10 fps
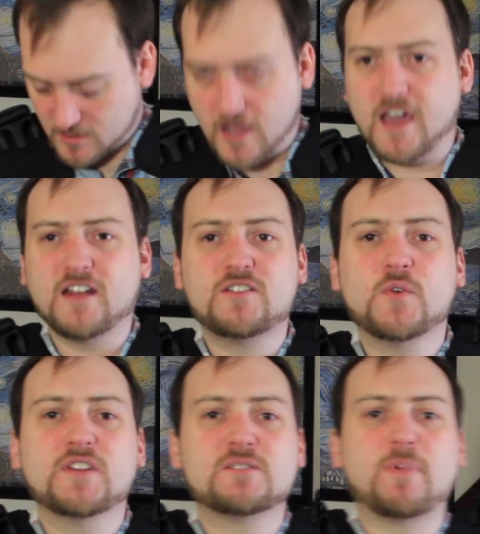And
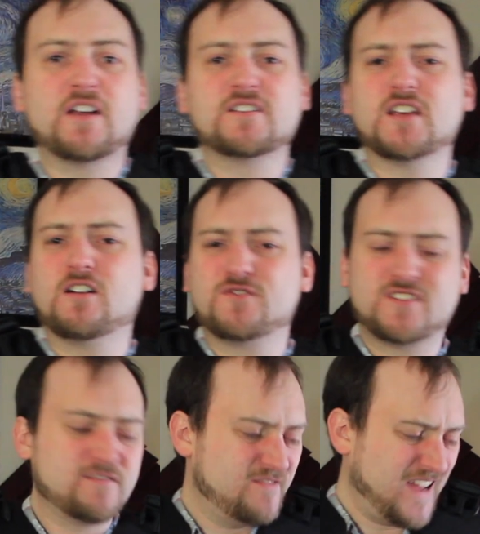doing this by yourself
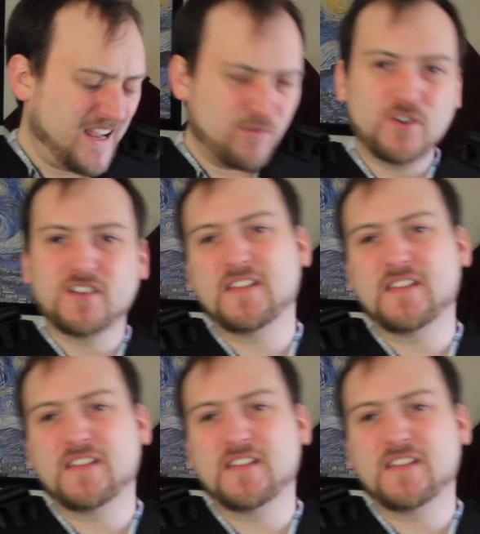is not really